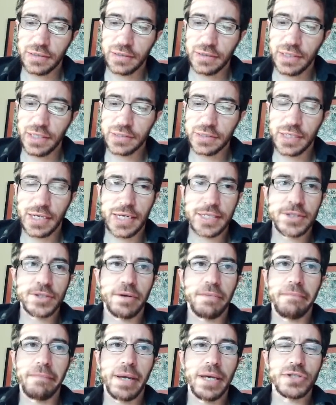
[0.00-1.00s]
these guys
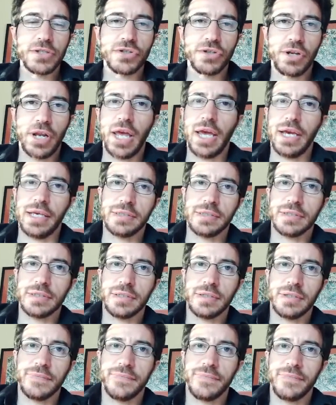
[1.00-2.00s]
don't mention
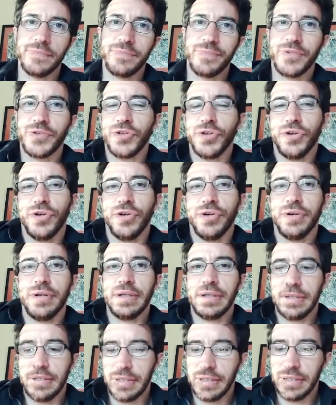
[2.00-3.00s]
x. So
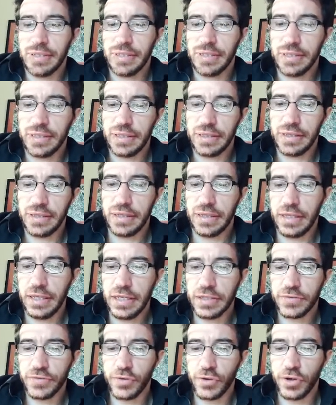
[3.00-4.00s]

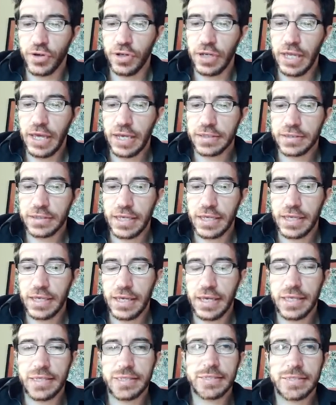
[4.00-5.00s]
this for all x
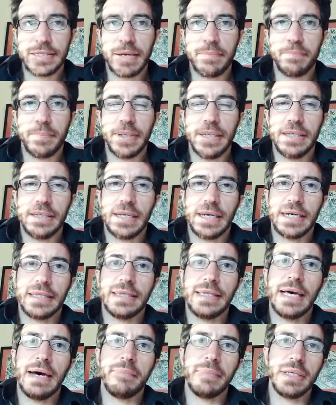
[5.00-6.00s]
ends up being like a
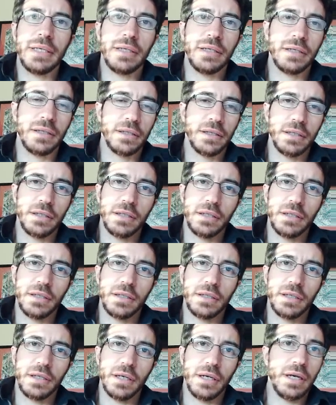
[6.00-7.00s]
dummy
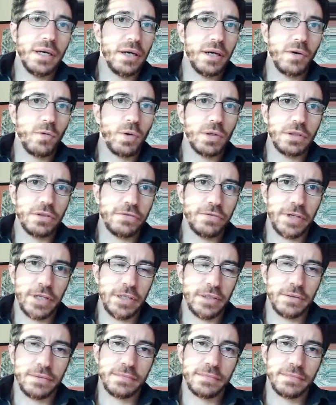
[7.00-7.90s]
quantifier.